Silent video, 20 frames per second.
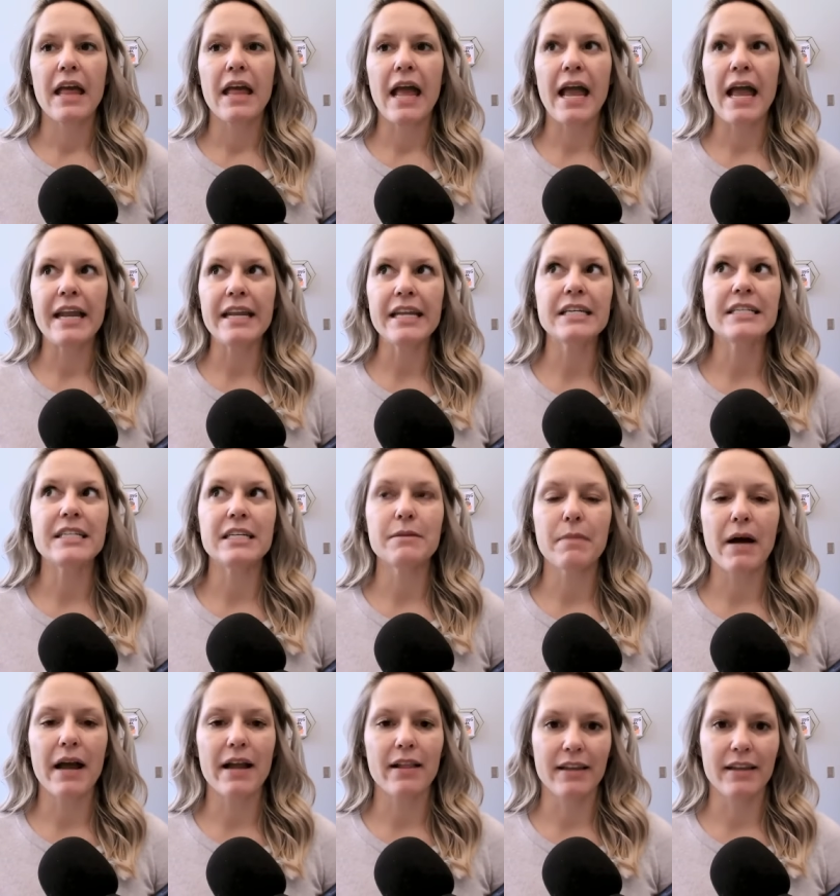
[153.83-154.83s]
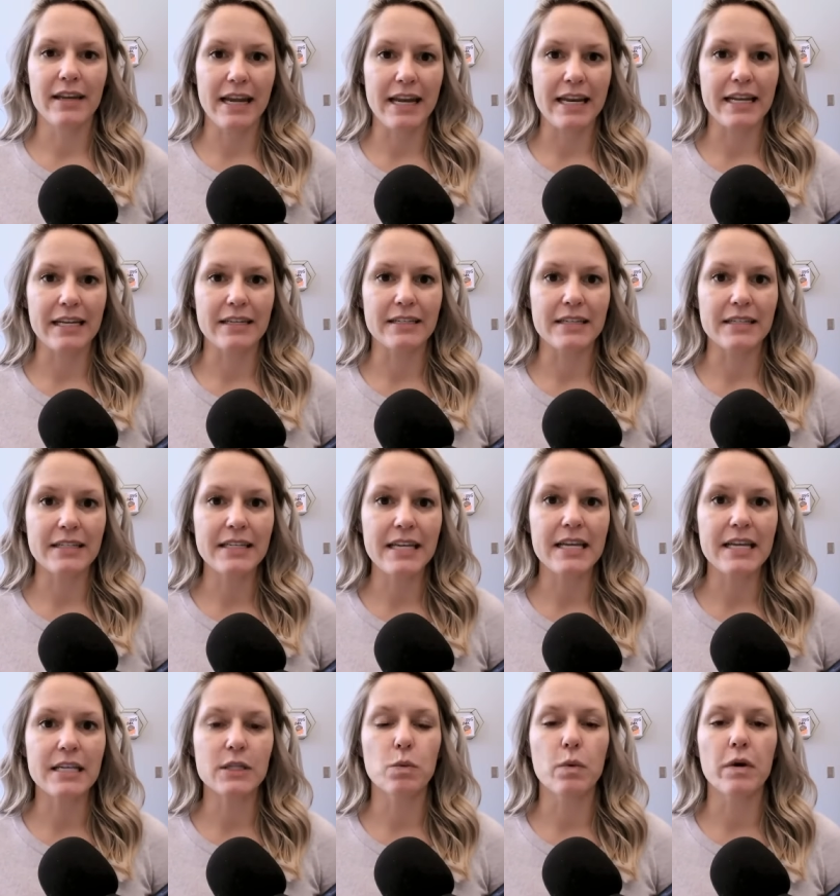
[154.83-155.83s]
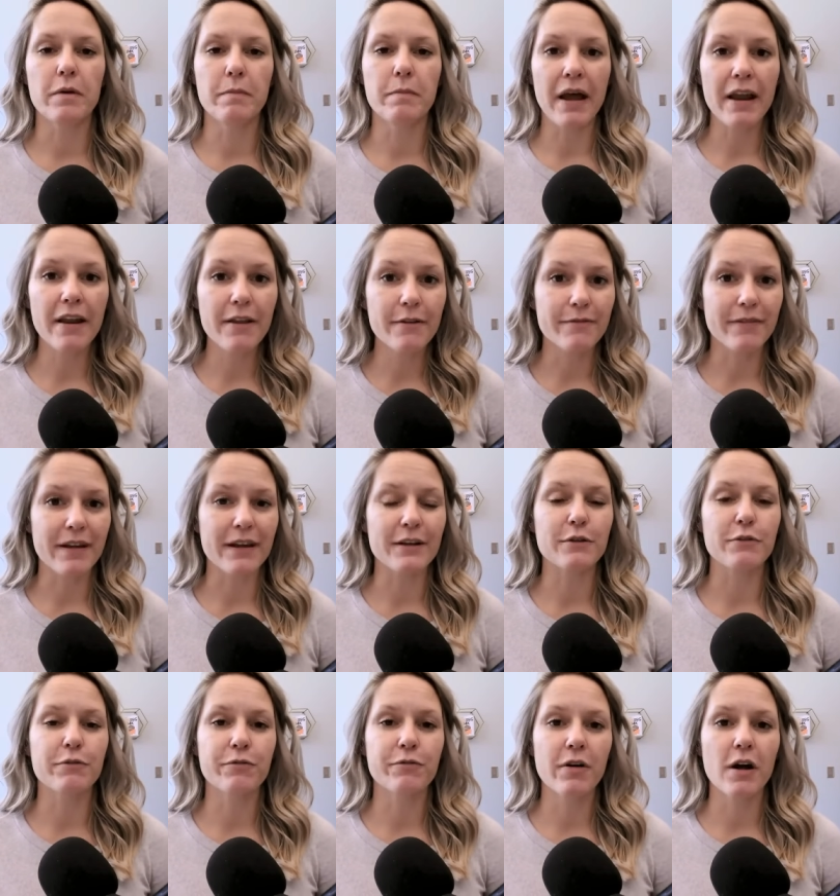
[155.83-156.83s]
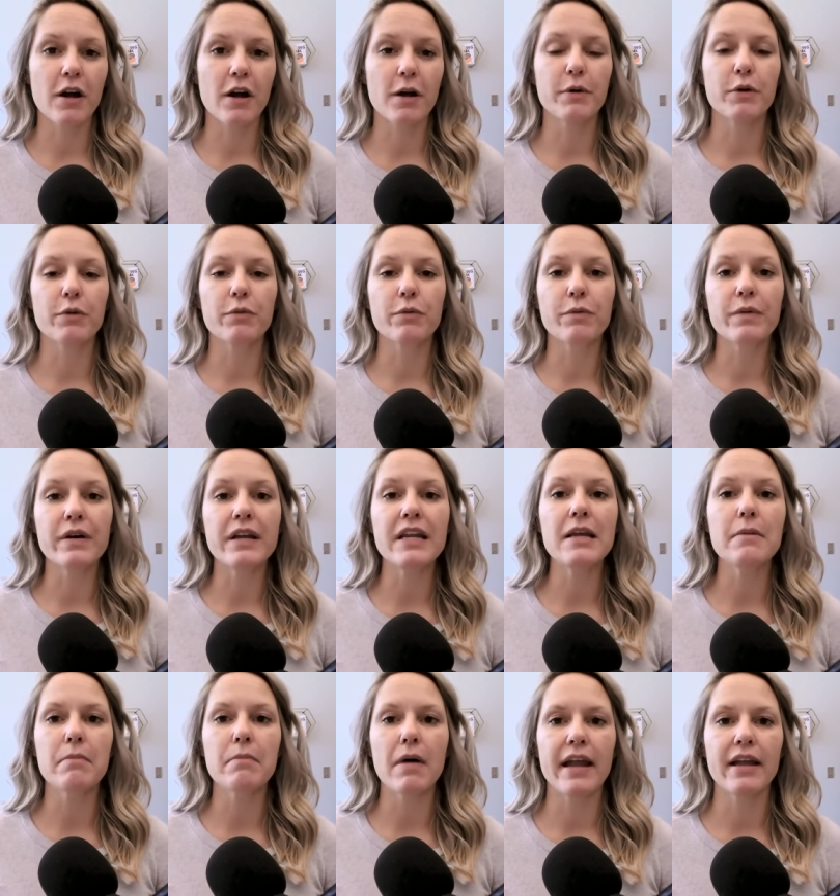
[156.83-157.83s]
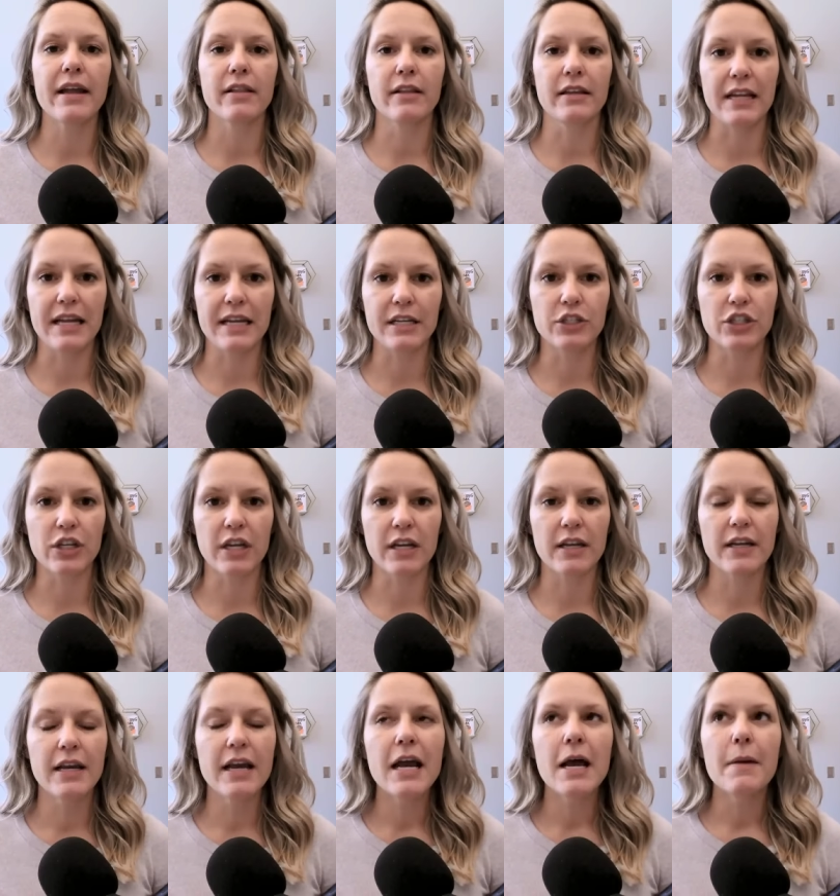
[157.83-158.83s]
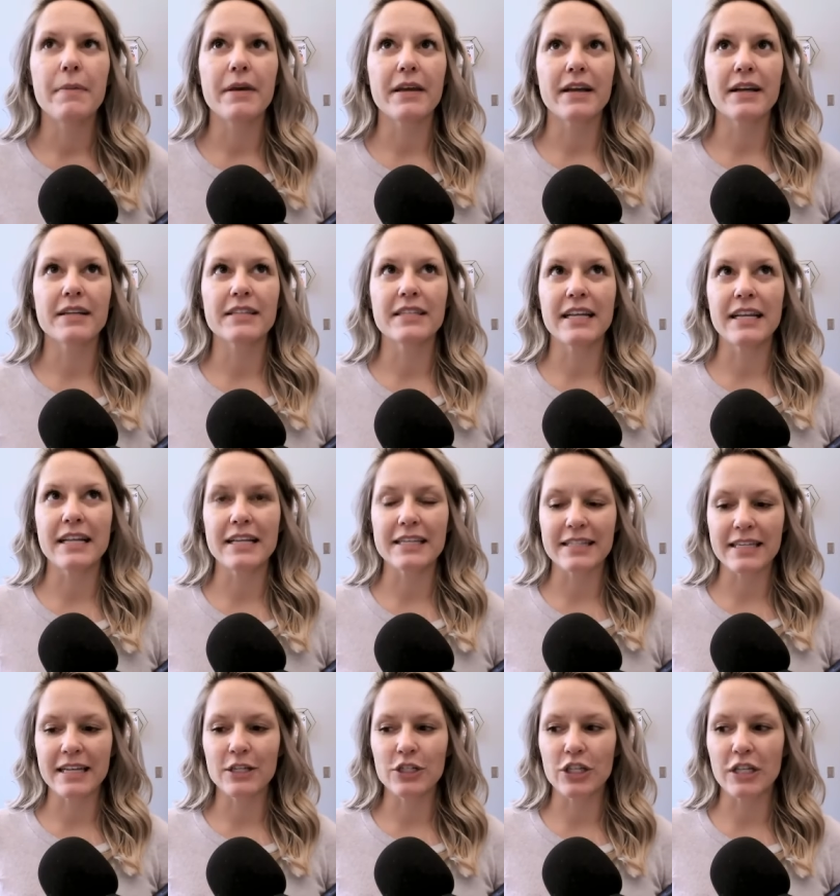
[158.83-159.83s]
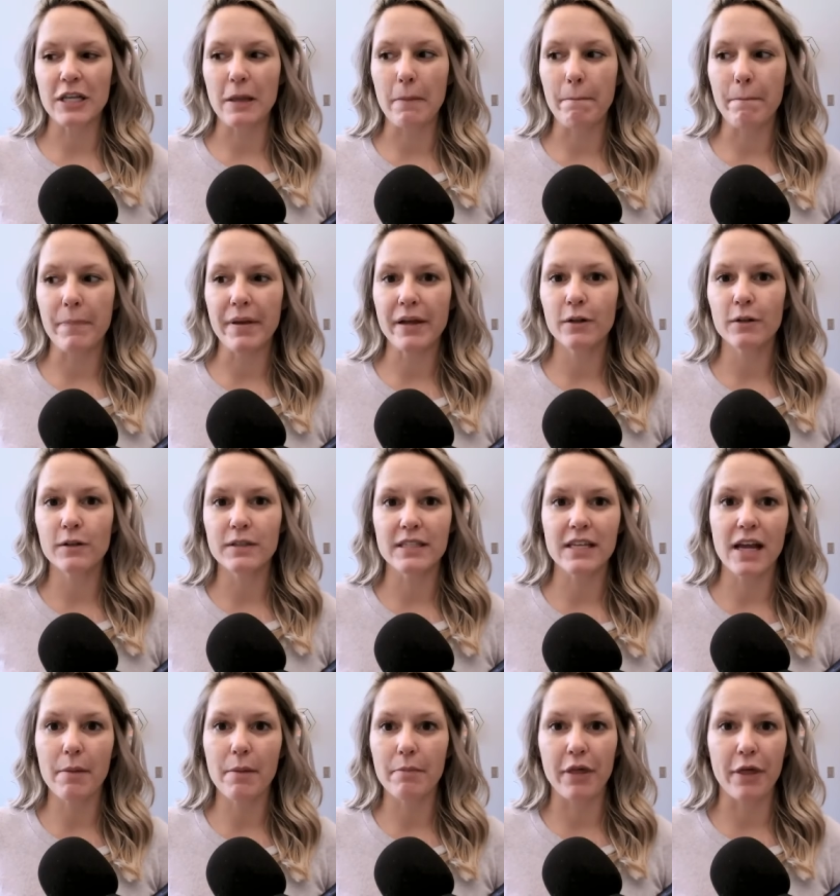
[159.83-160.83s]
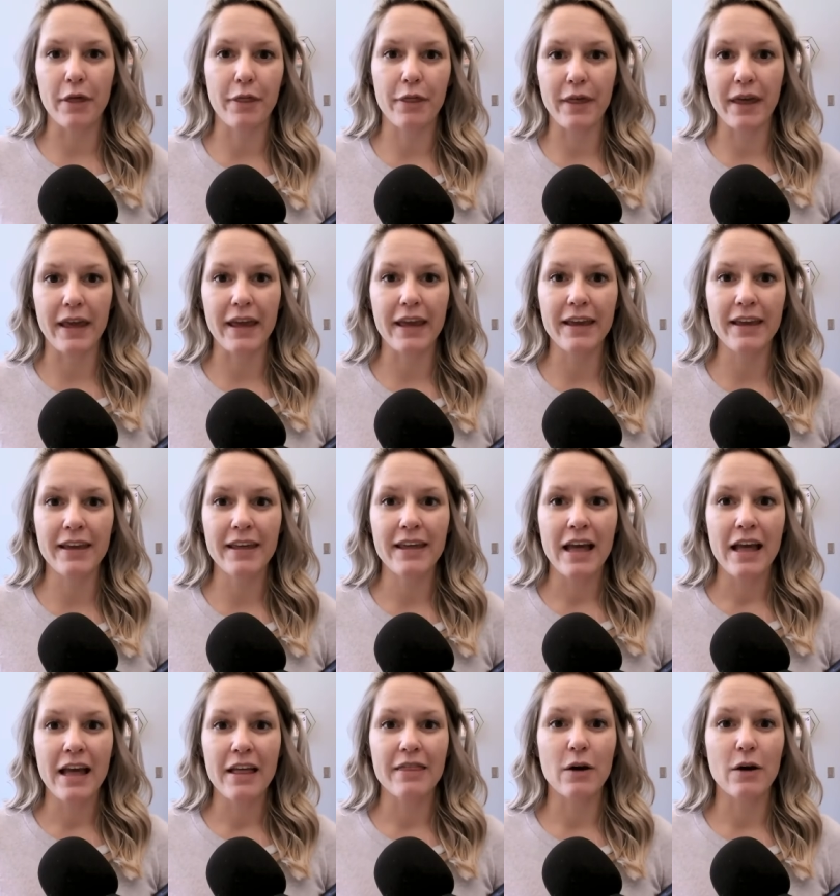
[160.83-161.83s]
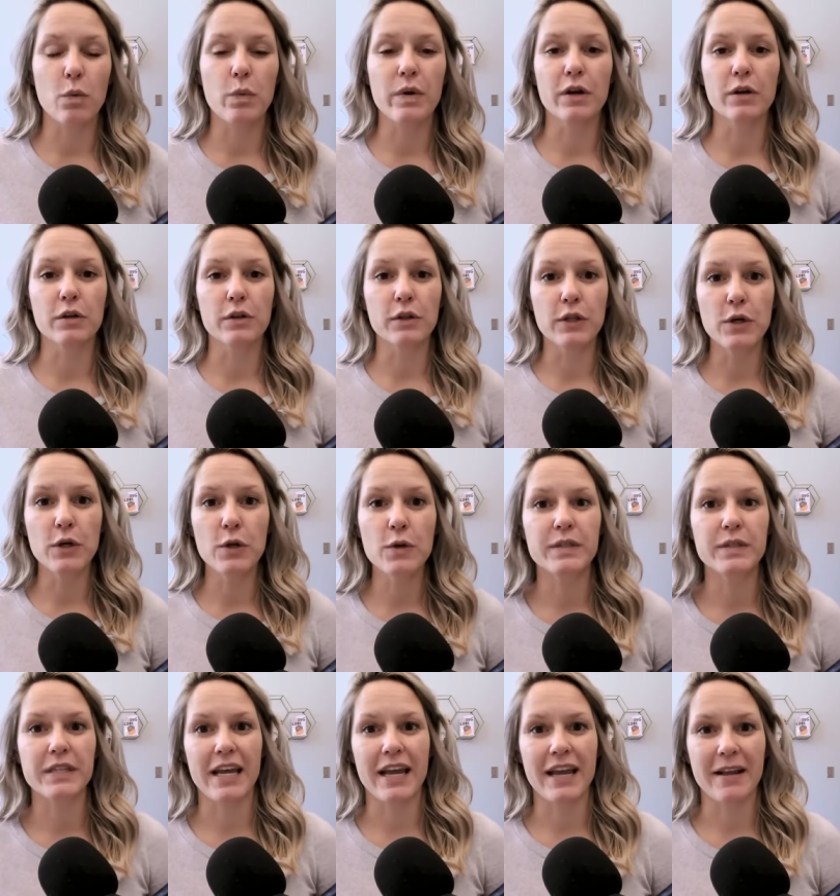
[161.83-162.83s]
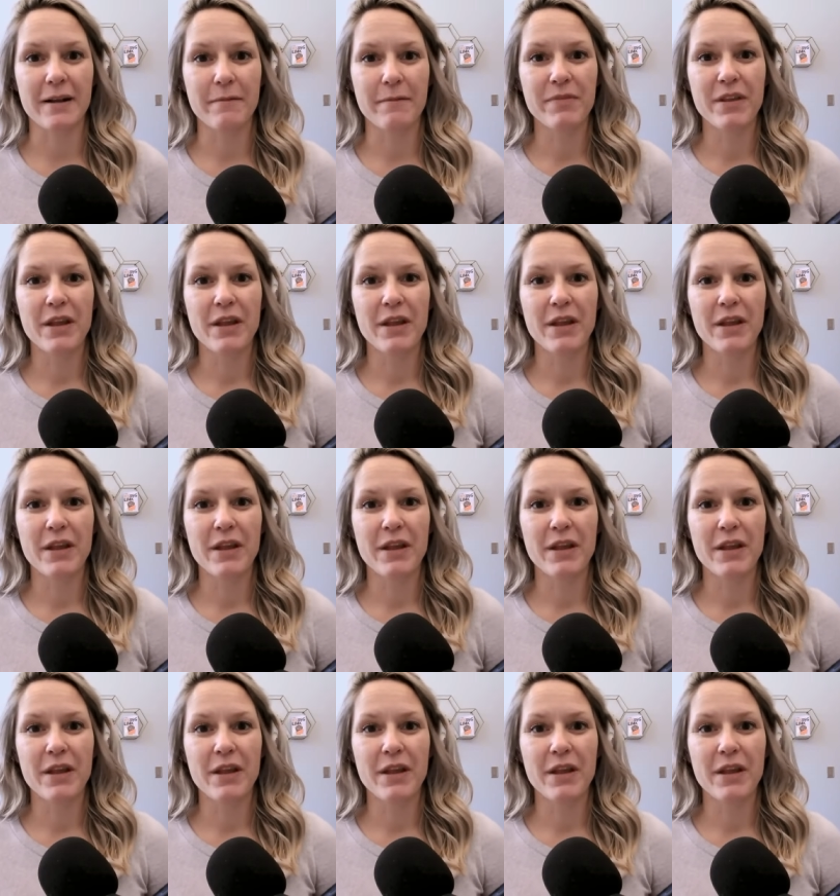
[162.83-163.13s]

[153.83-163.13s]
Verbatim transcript: any demyelinating disease would benefit from remyelination because it essentially builds up the thing that we're losing